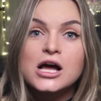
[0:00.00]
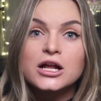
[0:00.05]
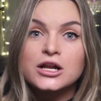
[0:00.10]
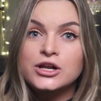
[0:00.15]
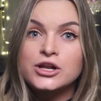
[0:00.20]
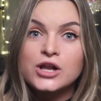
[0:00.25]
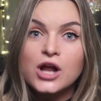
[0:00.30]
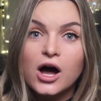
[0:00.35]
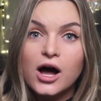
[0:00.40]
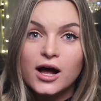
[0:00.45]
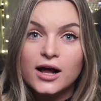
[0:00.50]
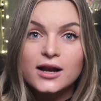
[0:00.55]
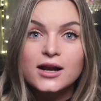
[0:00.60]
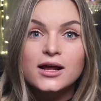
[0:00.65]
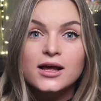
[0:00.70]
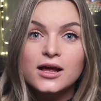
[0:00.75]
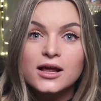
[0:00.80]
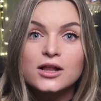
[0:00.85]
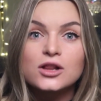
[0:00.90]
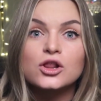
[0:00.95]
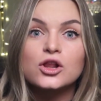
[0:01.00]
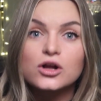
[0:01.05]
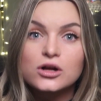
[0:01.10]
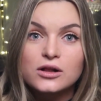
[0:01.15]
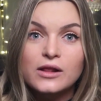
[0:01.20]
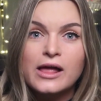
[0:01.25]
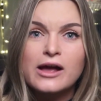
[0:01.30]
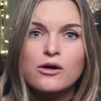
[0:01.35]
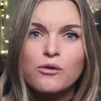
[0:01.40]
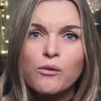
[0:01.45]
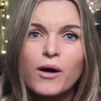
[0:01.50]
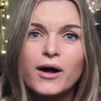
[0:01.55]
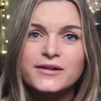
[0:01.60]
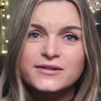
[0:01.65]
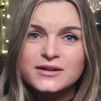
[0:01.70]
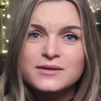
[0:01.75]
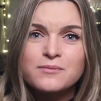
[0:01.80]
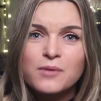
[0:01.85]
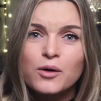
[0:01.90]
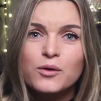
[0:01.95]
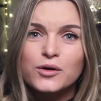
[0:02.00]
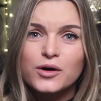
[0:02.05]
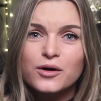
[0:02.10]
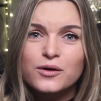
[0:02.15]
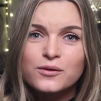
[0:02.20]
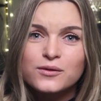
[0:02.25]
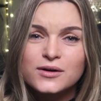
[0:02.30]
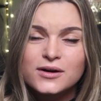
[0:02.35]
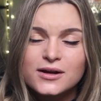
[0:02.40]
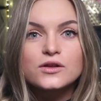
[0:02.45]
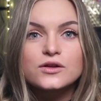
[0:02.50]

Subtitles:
not look like Quasimodo.